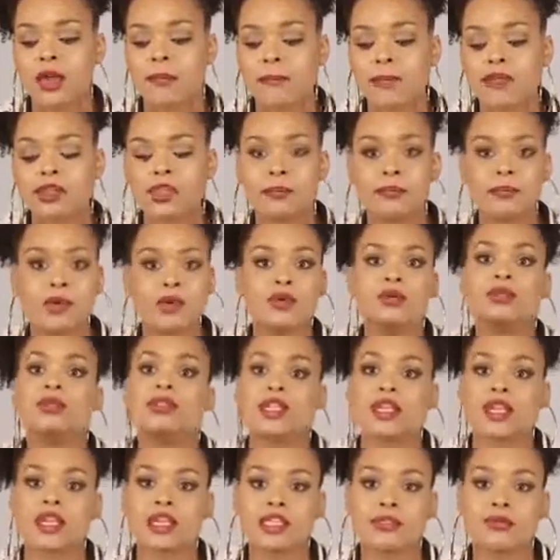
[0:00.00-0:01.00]
But the
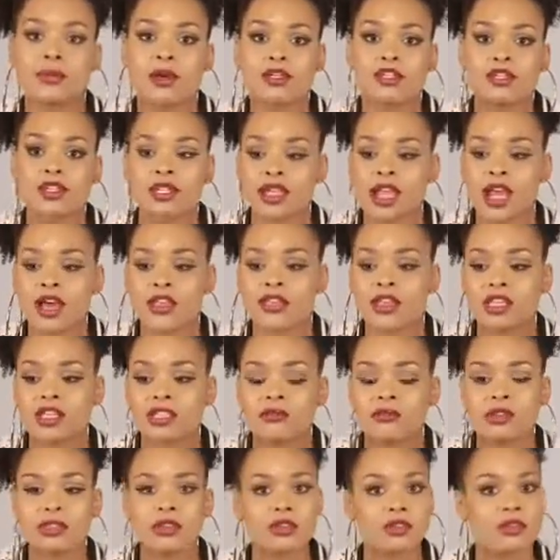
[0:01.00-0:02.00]
music, especially now that it's
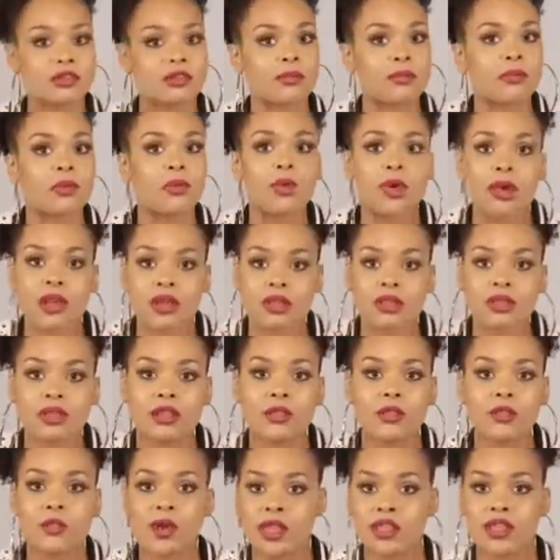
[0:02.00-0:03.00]
been so supported
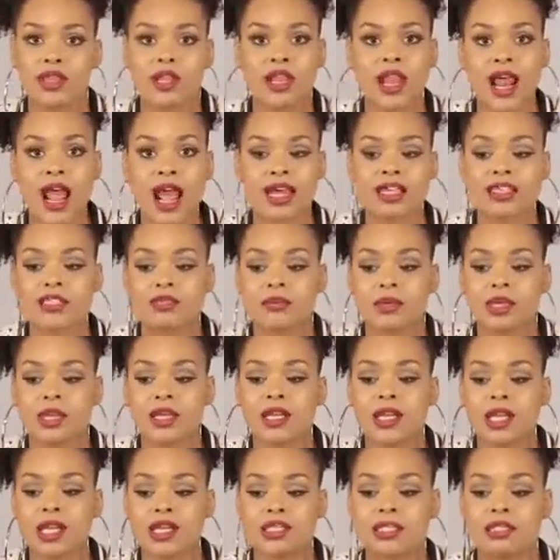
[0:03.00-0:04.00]
the way that it has
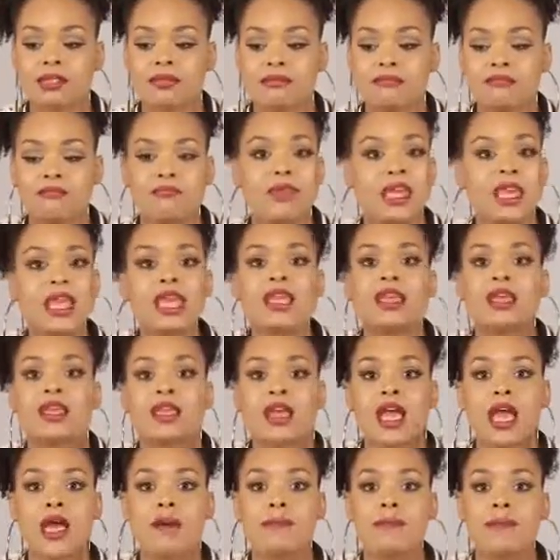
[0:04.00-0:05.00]
been, is me
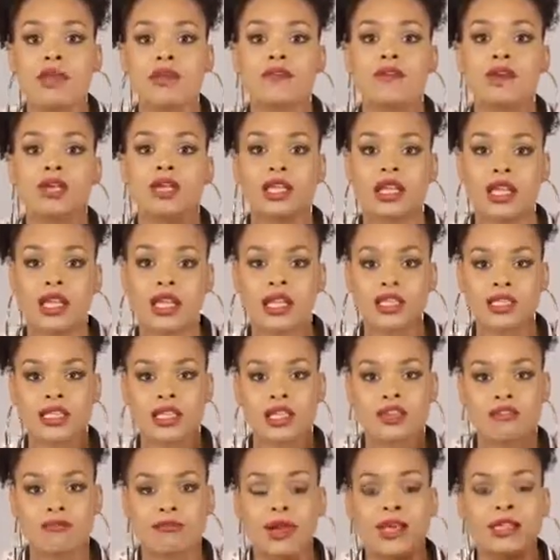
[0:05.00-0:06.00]
and me really getting to
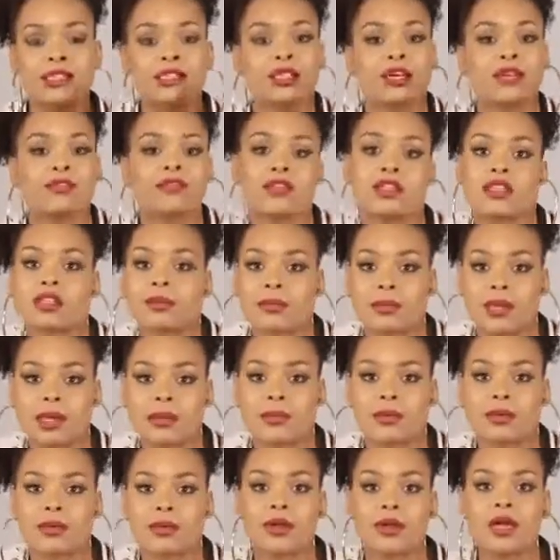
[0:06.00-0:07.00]
give myself to the
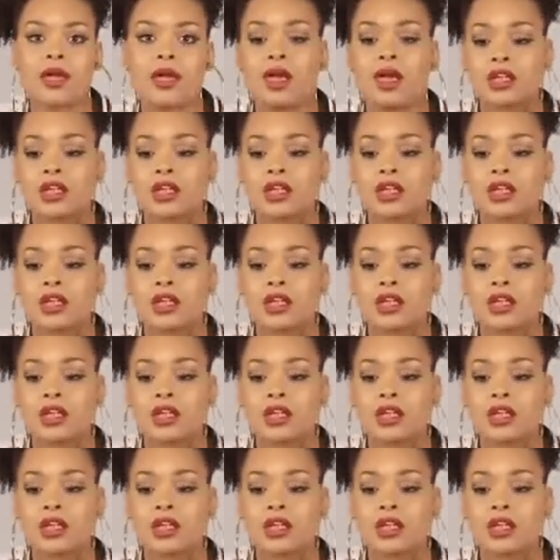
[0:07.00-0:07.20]
people.